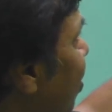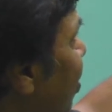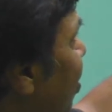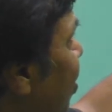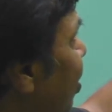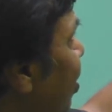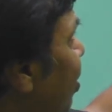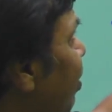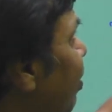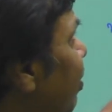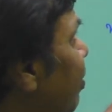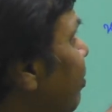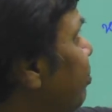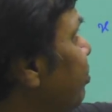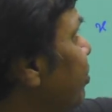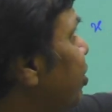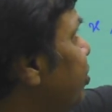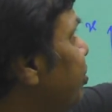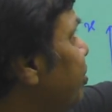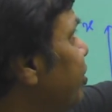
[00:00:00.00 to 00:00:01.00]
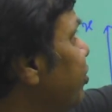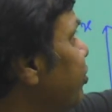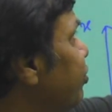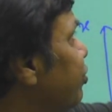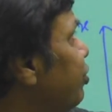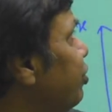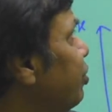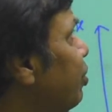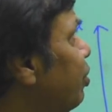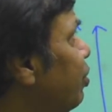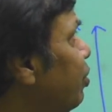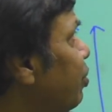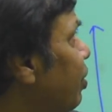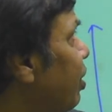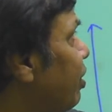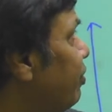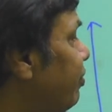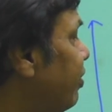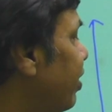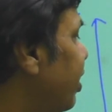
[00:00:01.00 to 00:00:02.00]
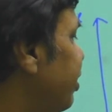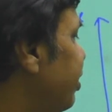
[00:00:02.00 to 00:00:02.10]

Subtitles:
between 0 to alpha and beta